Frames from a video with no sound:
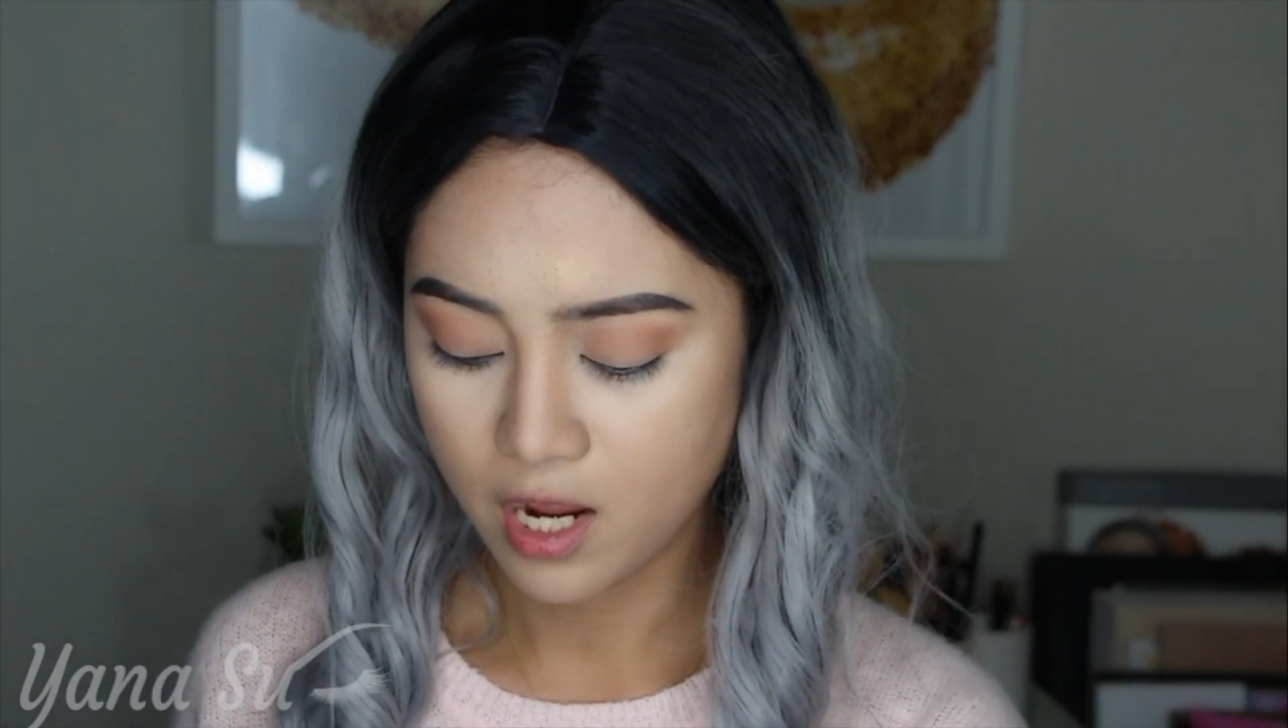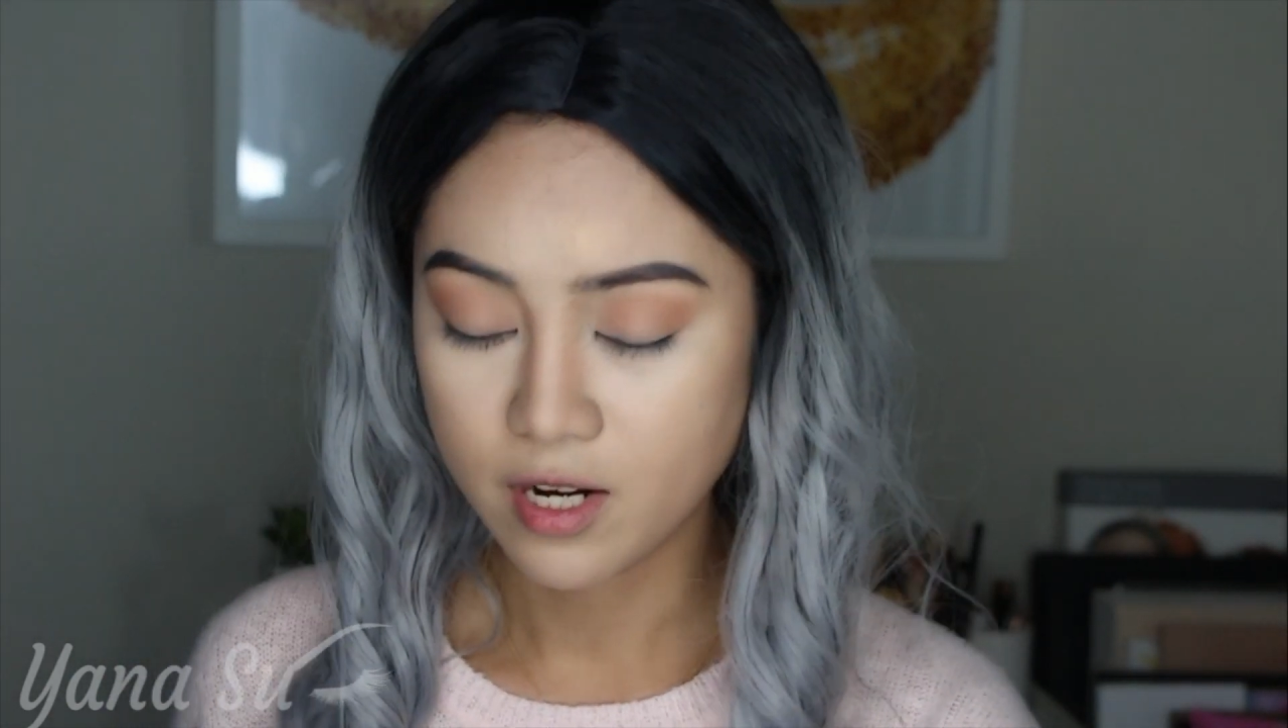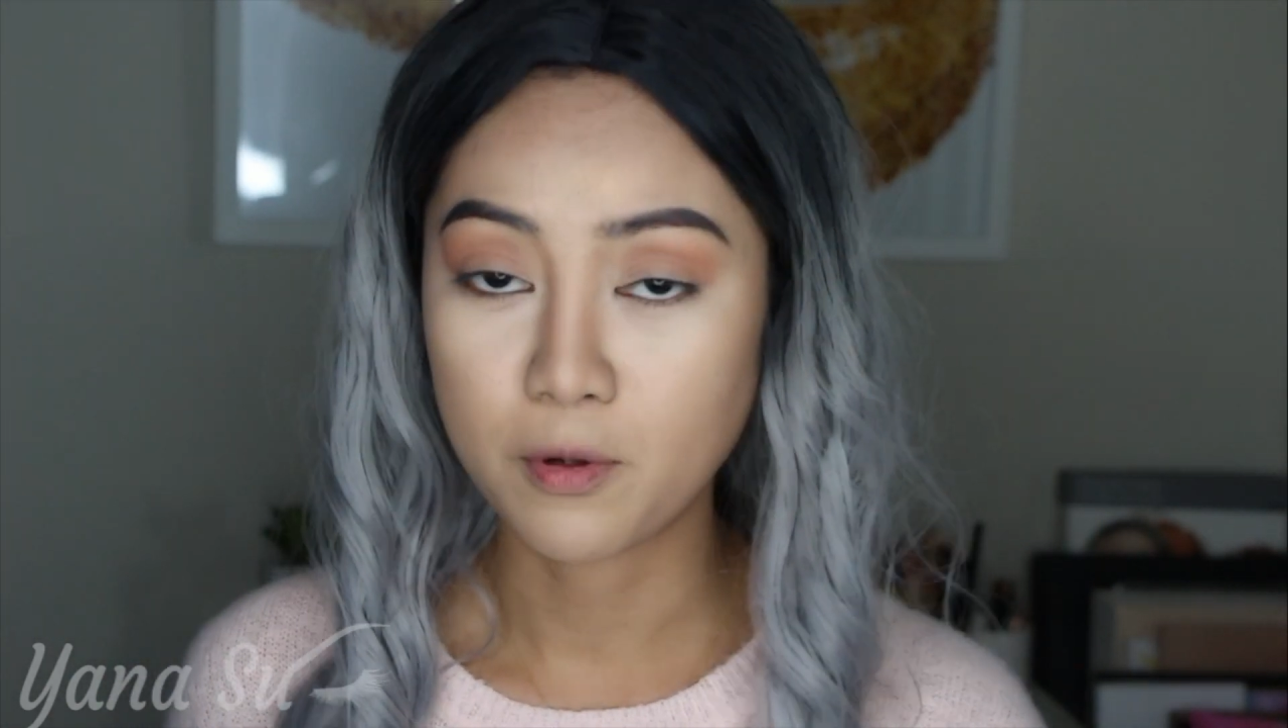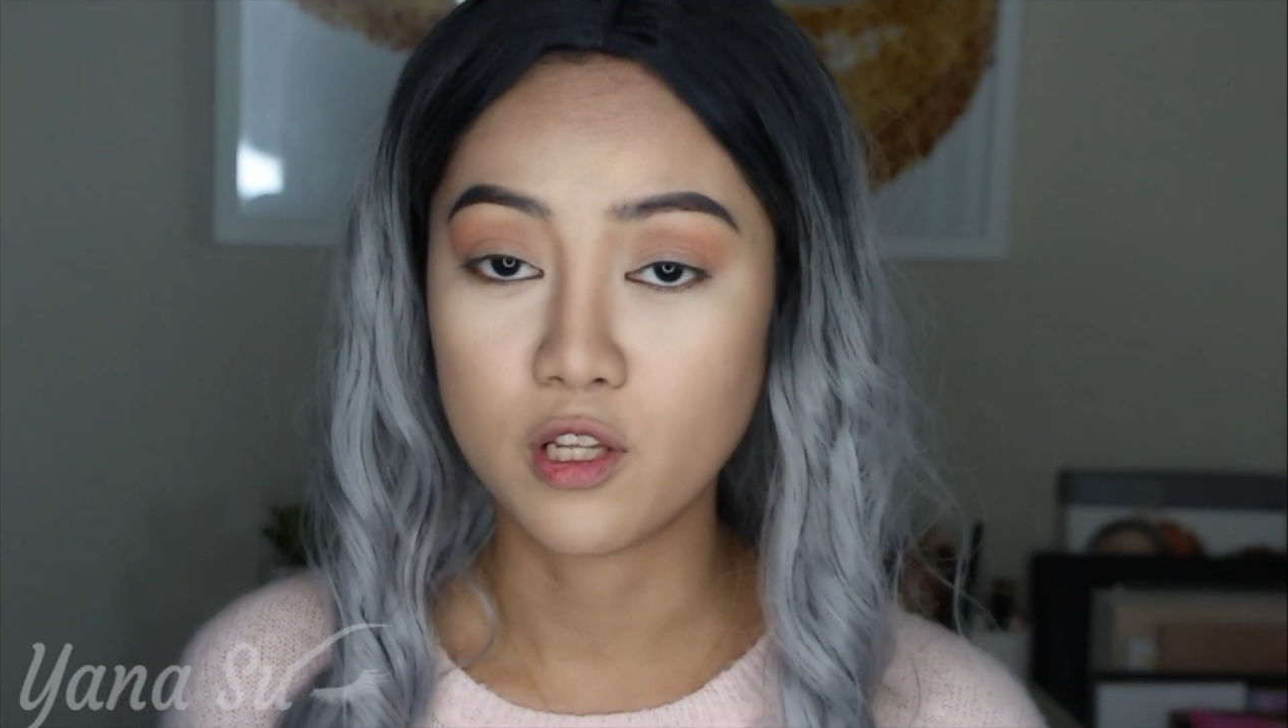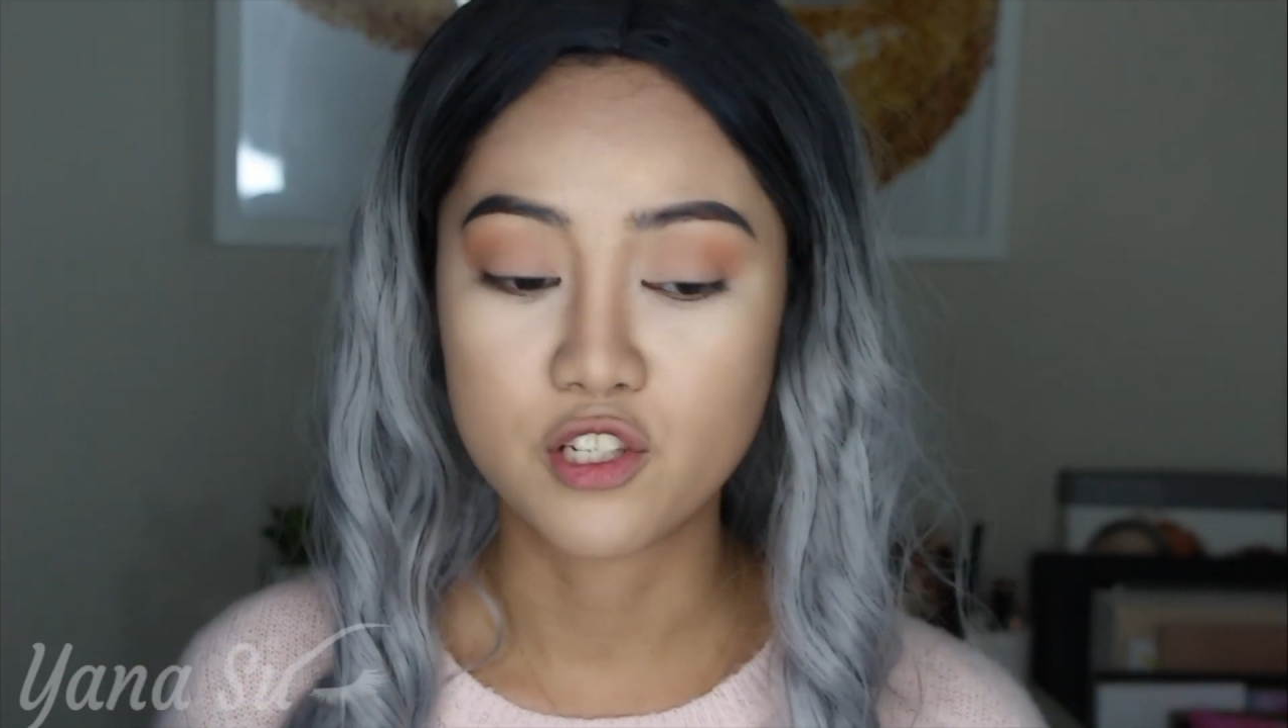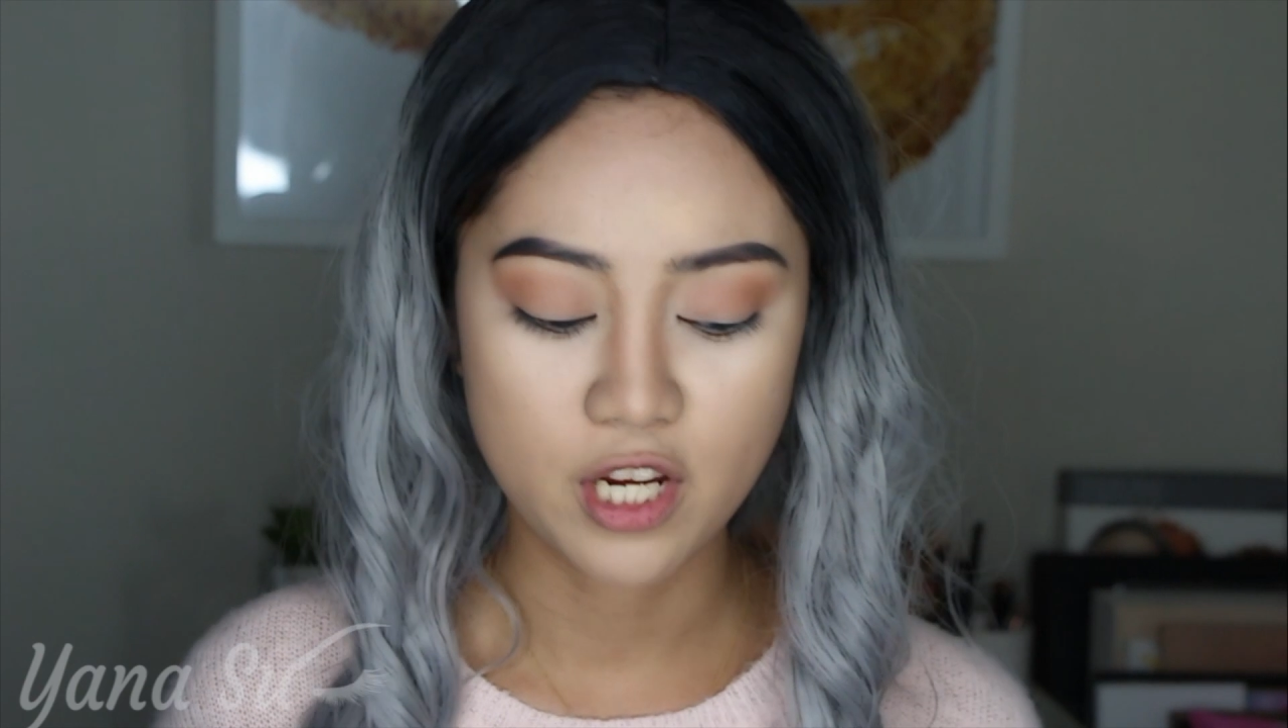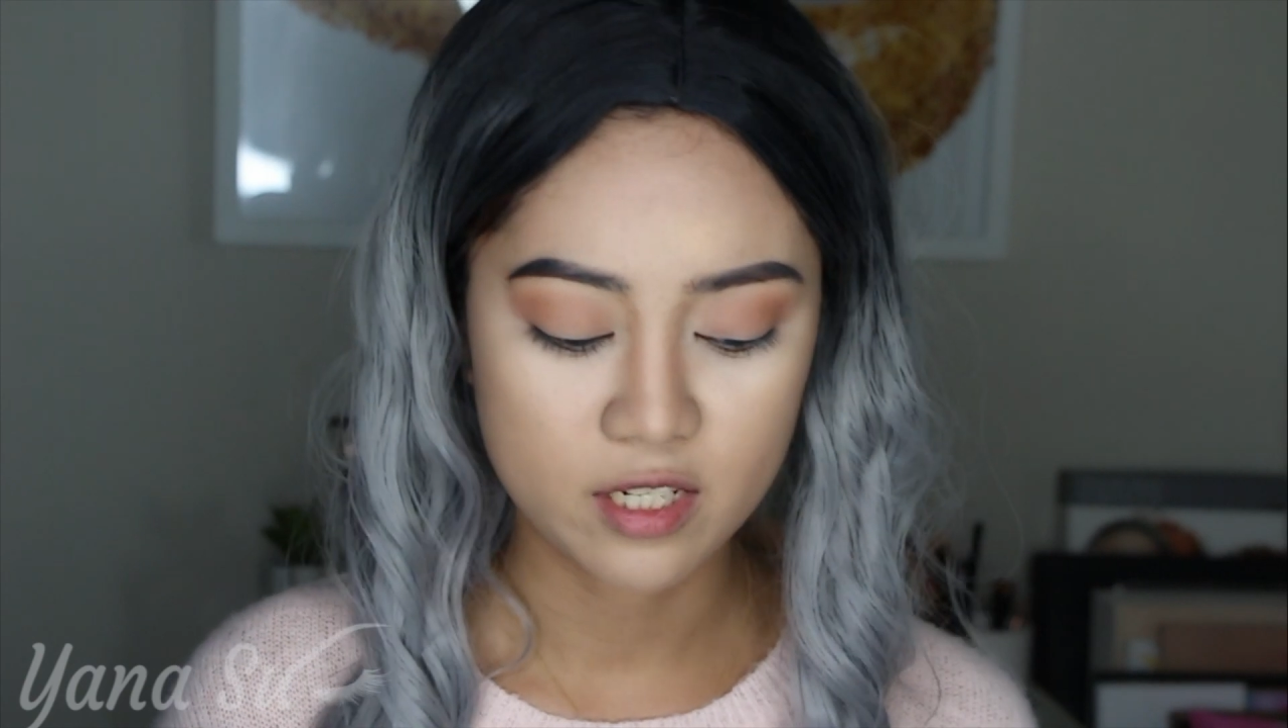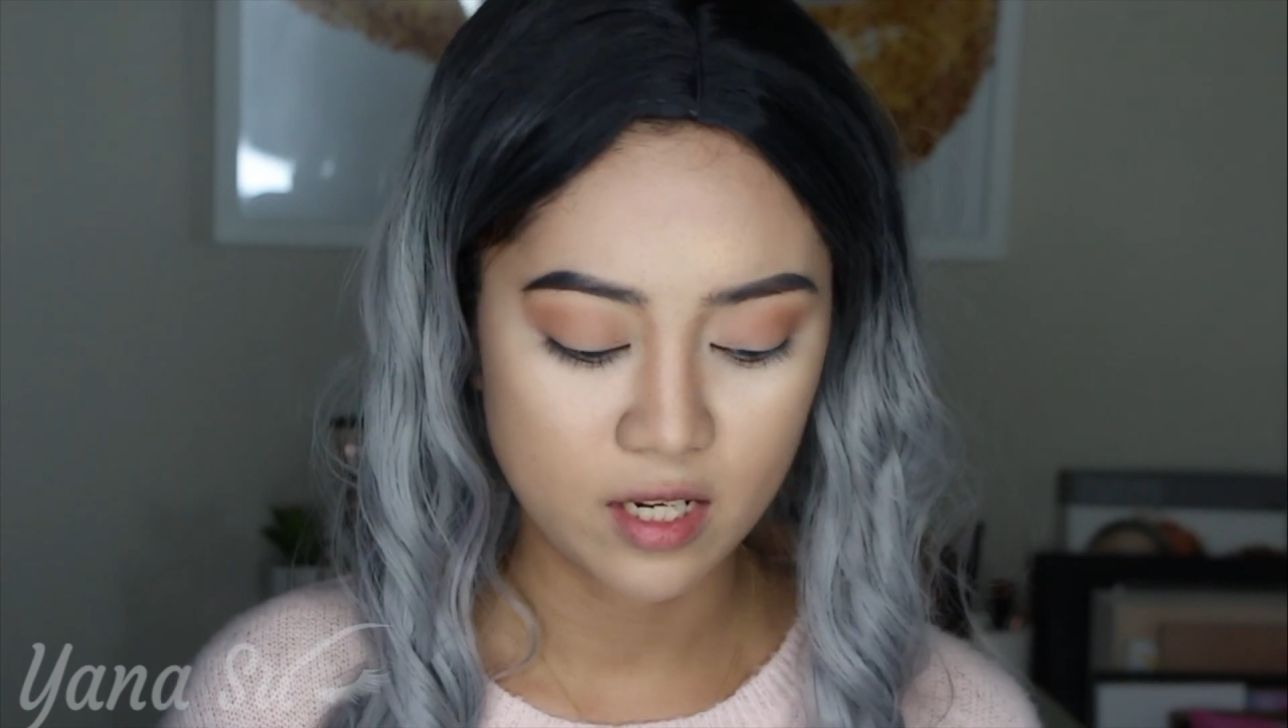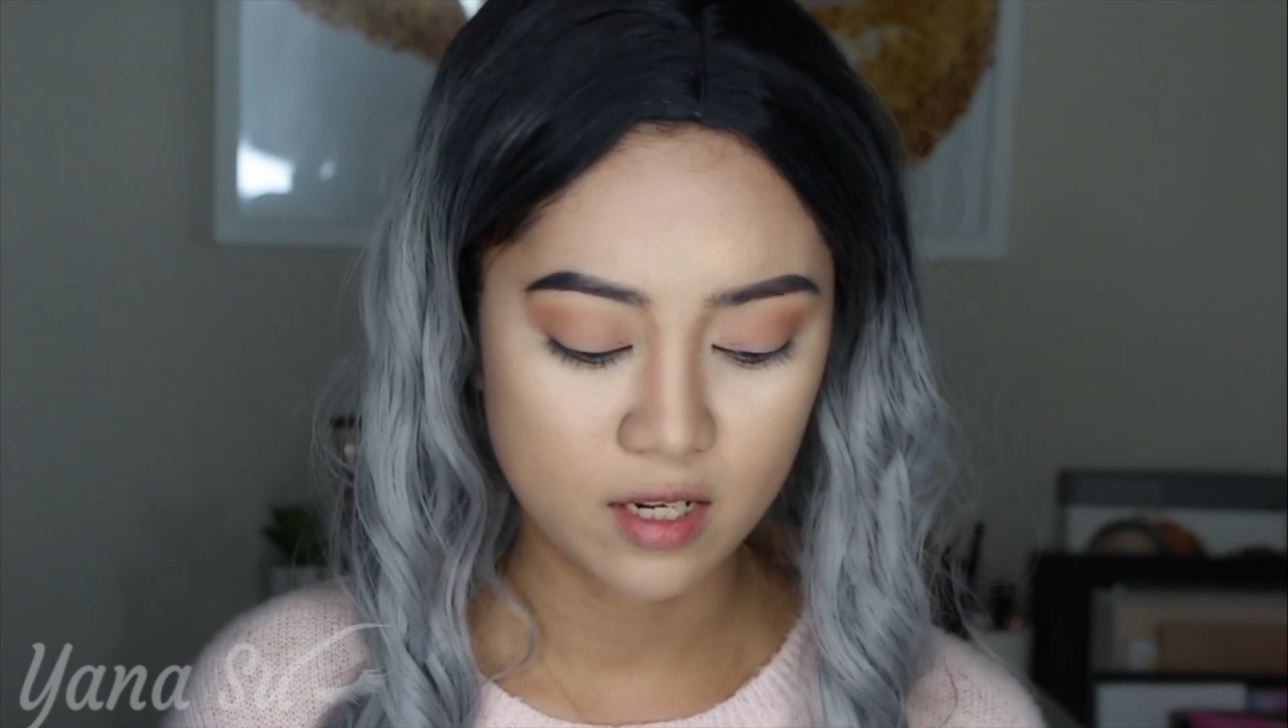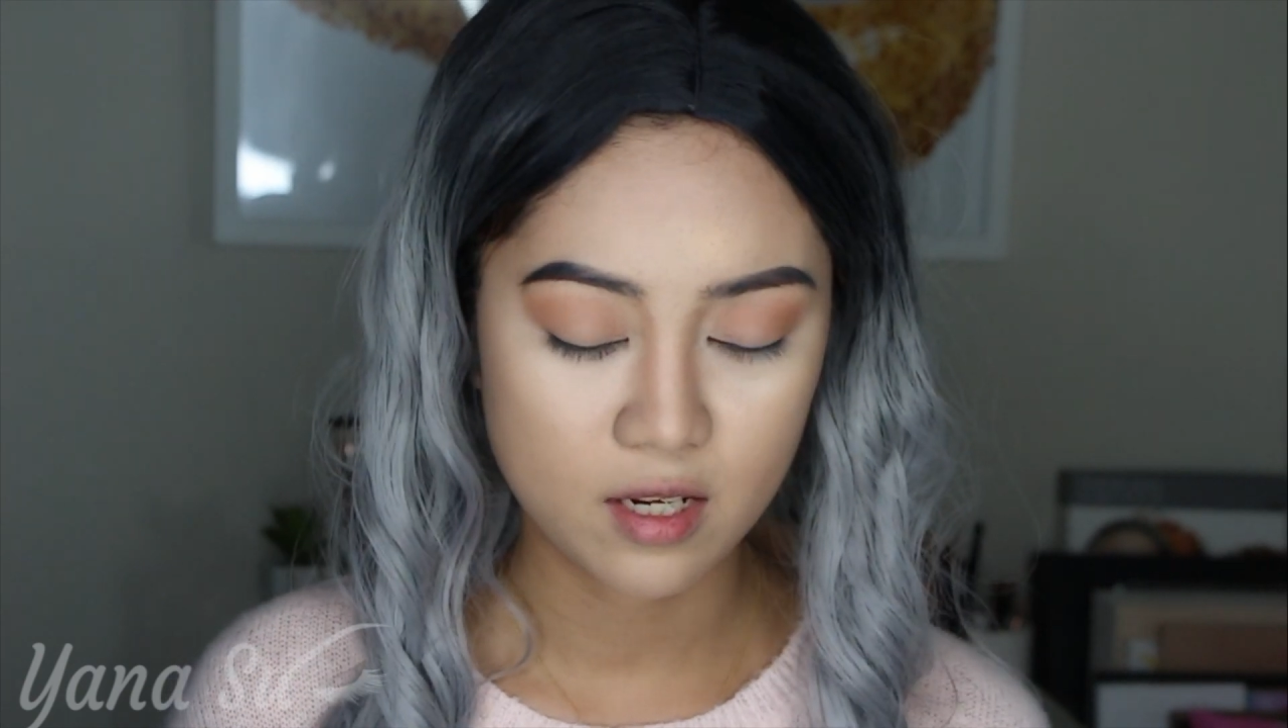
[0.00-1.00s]

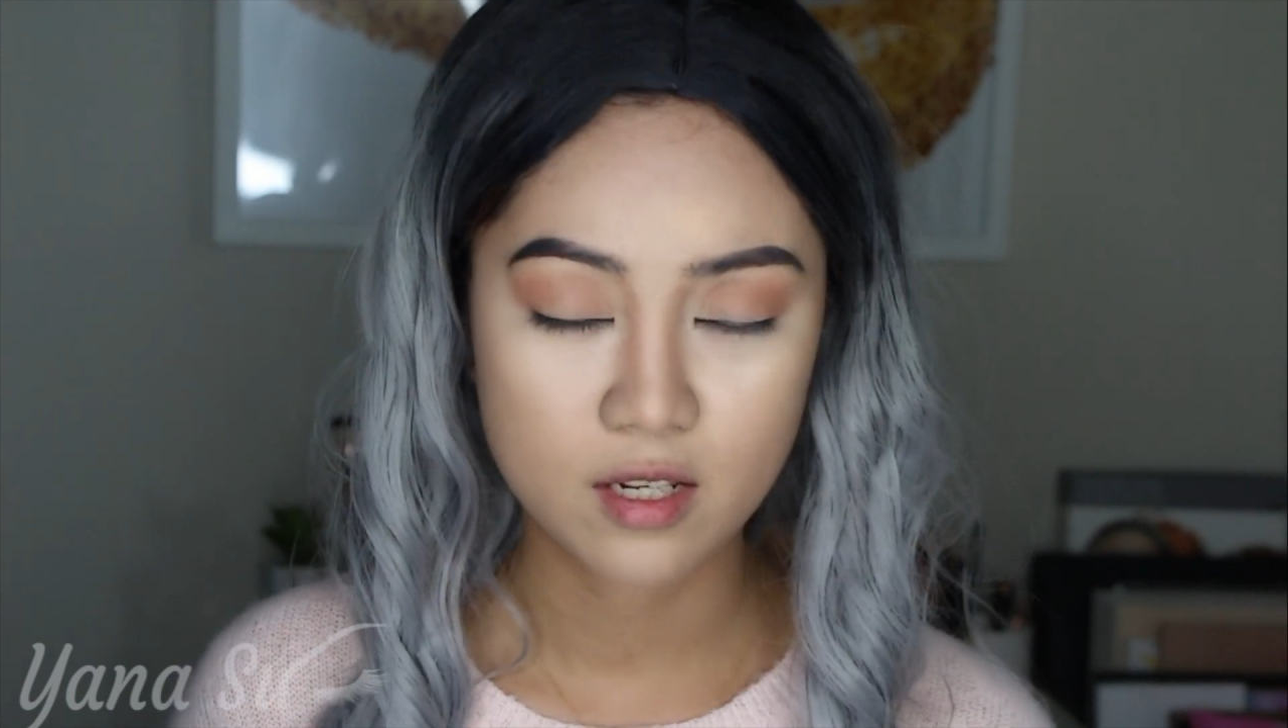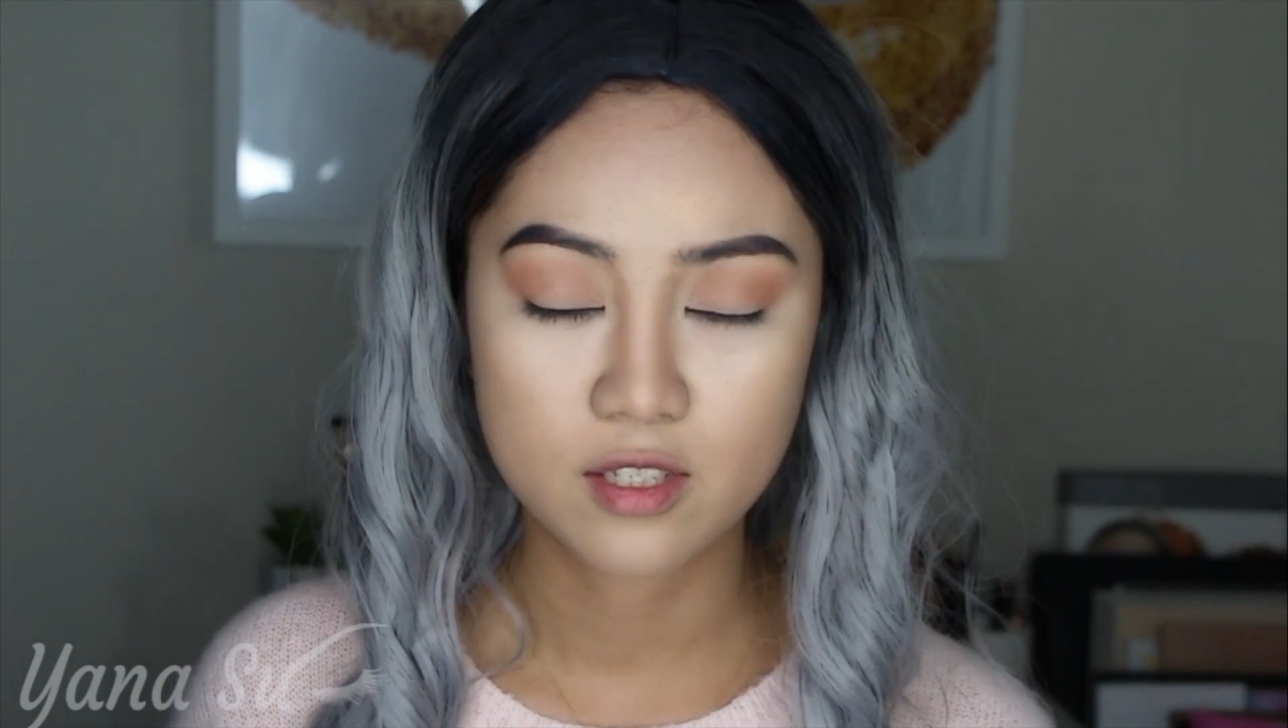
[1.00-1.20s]
unapologetic